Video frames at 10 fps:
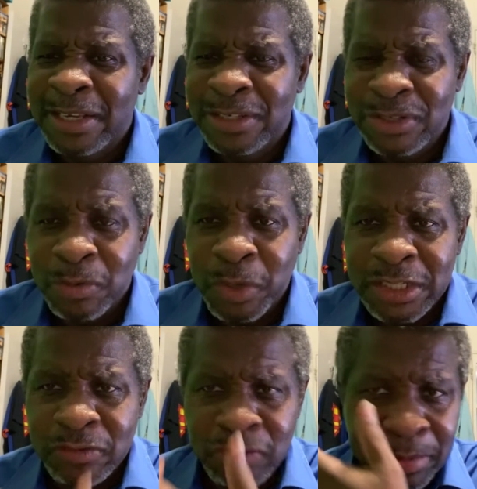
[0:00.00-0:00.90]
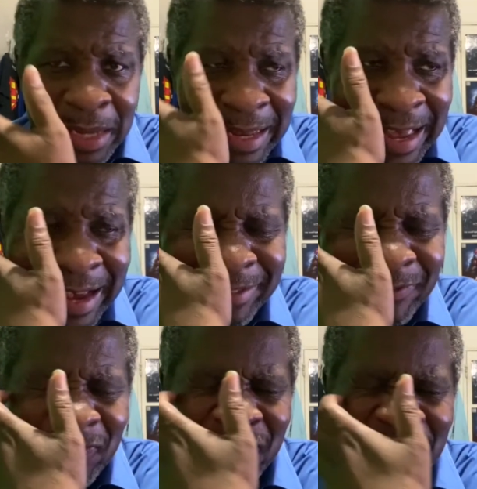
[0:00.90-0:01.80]
And you saw the way she ripped that guy's
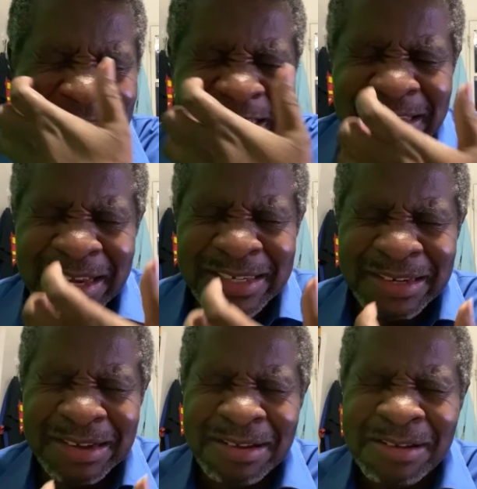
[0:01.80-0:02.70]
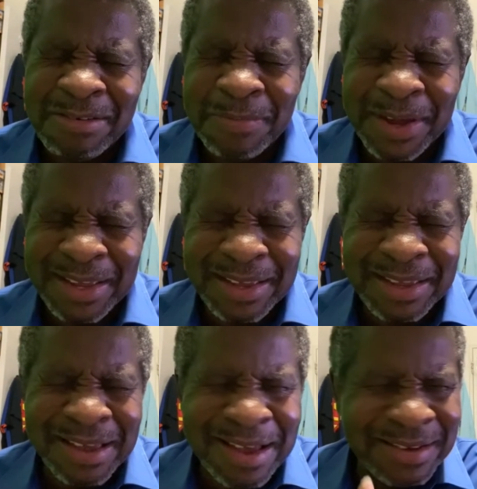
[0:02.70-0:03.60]
face. I said, oh my
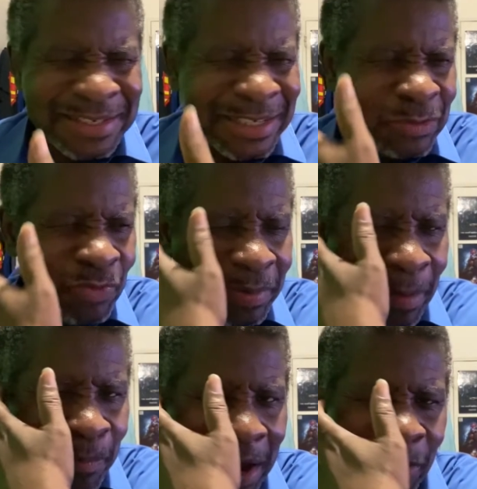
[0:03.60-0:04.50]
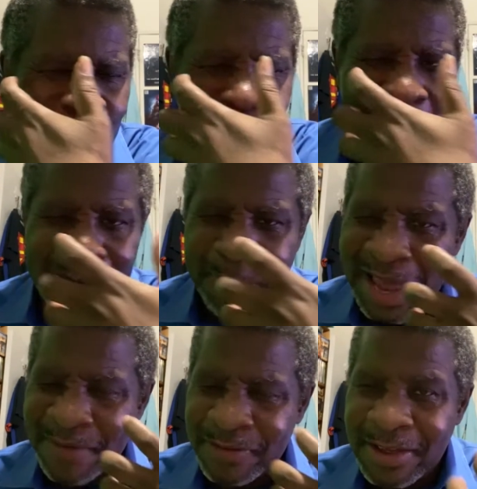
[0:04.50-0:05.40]
God. She just ripped the bo whole bottom
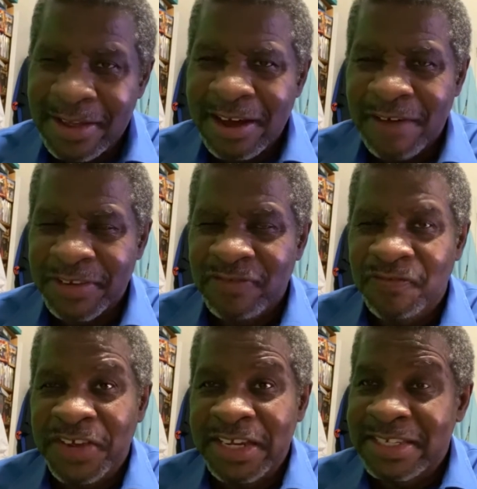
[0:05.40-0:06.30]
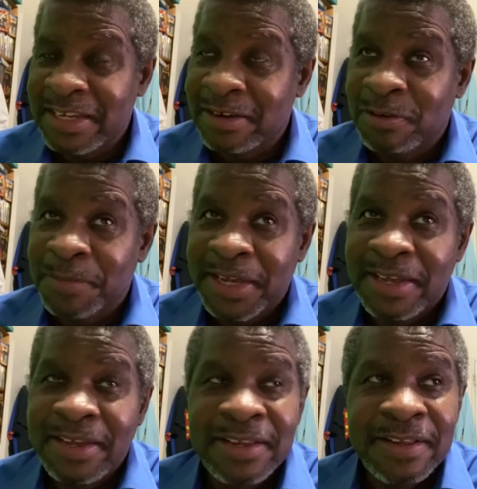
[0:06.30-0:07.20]
half of his face. Oh my
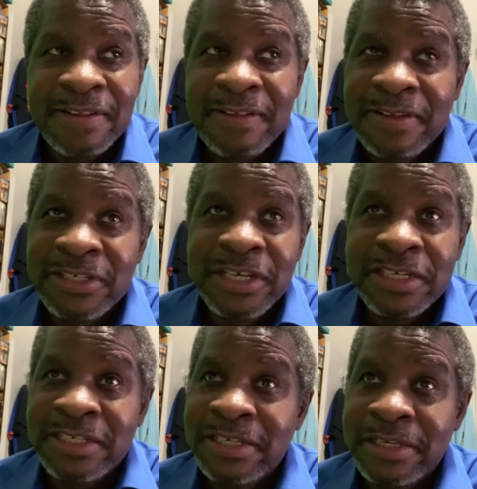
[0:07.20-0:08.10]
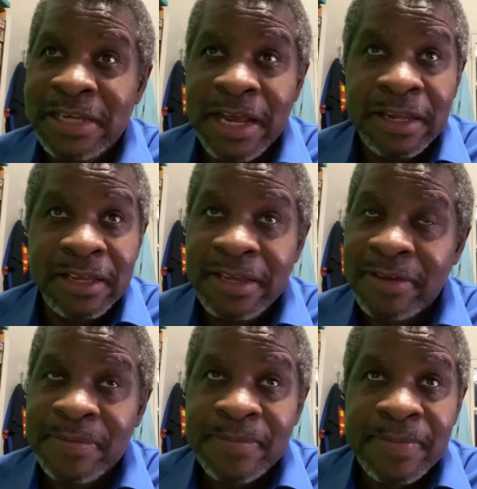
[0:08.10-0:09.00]
God. She is deadly.
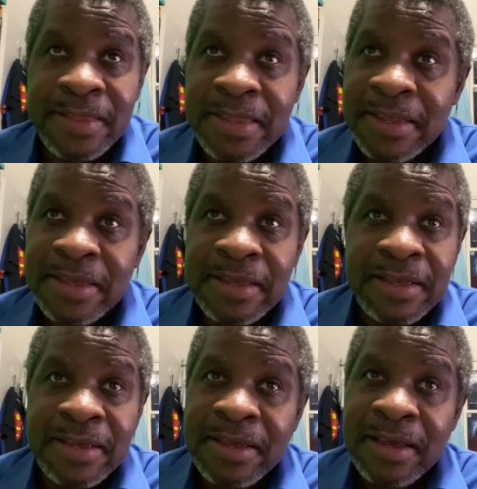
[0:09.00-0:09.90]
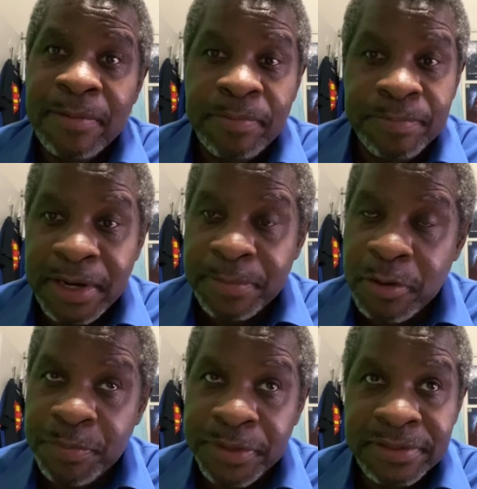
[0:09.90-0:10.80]
Now, but I'm
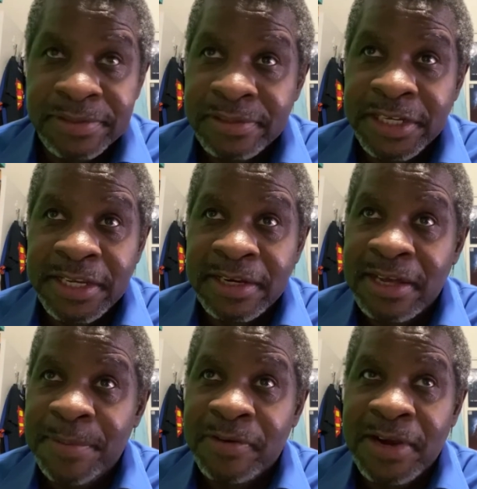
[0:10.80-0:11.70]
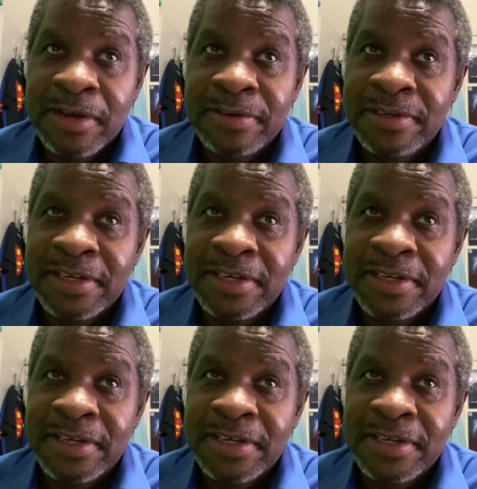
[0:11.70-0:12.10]
hoping she can come around.